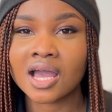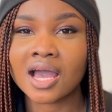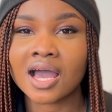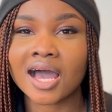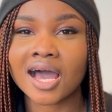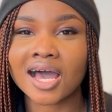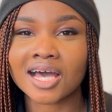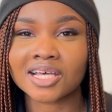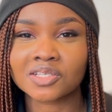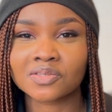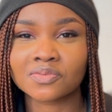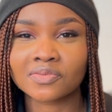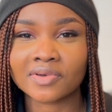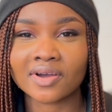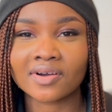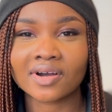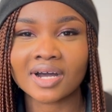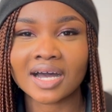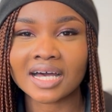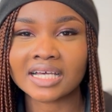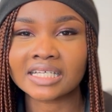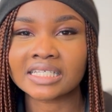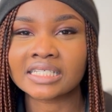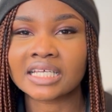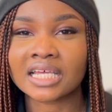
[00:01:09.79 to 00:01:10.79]
as well
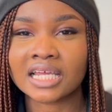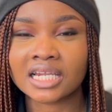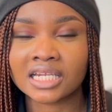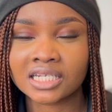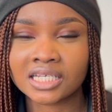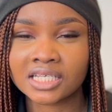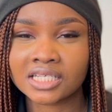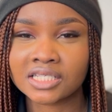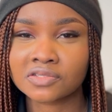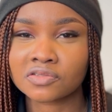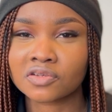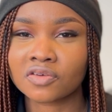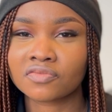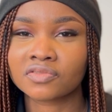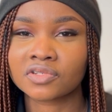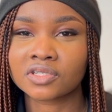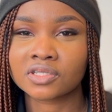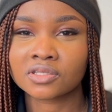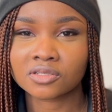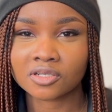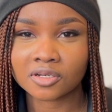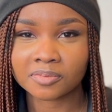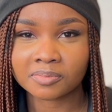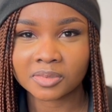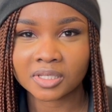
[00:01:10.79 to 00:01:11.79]
as a list of the
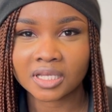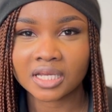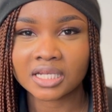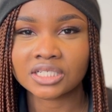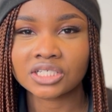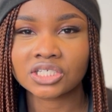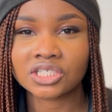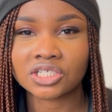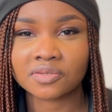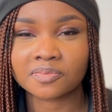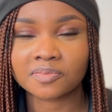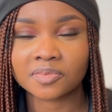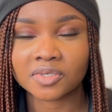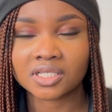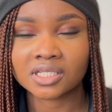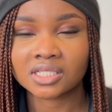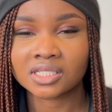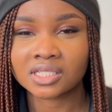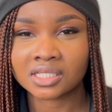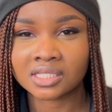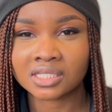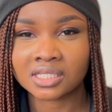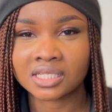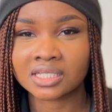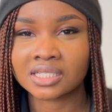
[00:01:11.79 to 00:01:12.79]
top 10 cheapest
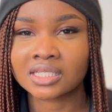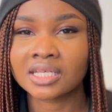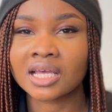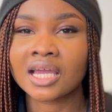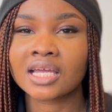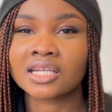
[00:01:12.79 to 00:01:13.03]
cities